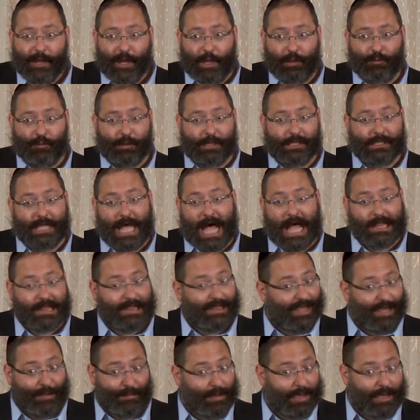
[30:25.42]
it was not
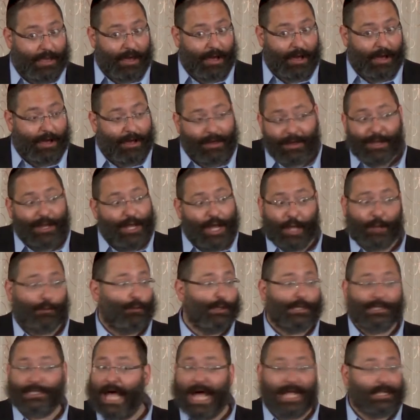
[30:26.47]
Libya, it
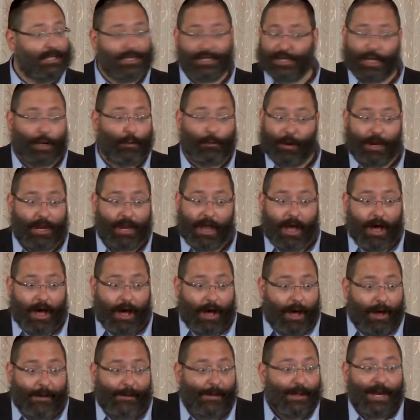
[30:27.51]
was not
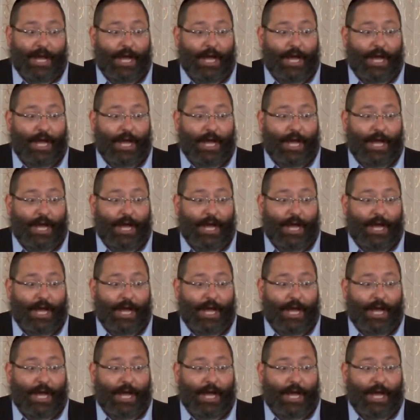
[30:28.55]
Syria,